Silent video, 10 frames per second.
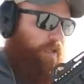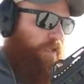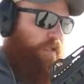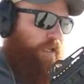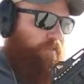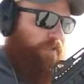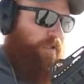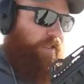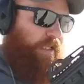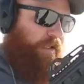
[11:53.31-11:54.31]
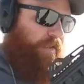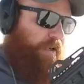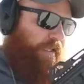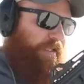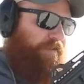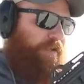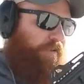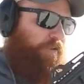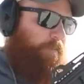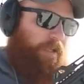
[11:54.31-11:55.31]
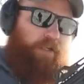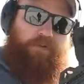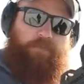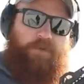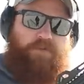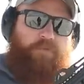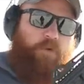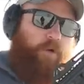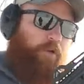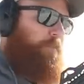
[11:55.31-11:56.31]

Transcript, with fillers: You kind of have to click it in there and it gets stuck a little bit and then you have to push it forward.